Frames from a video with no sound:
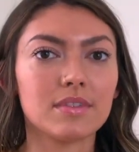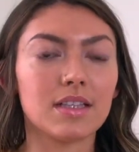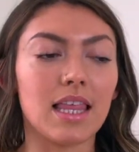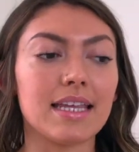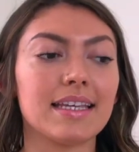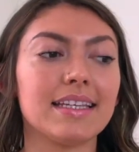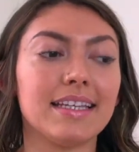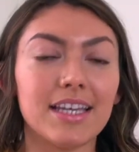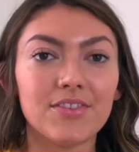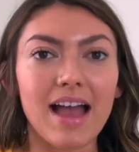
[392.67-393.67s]
like
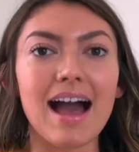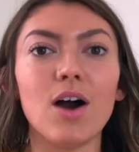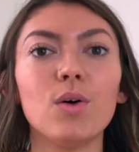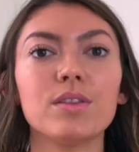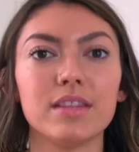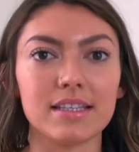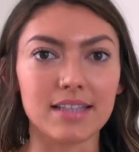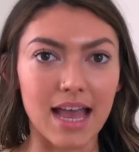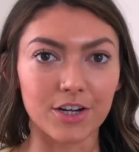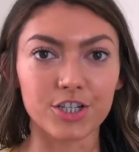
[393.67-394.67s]
give out this
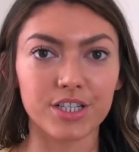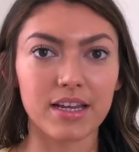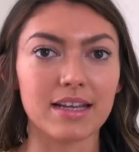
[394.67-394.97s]
energy.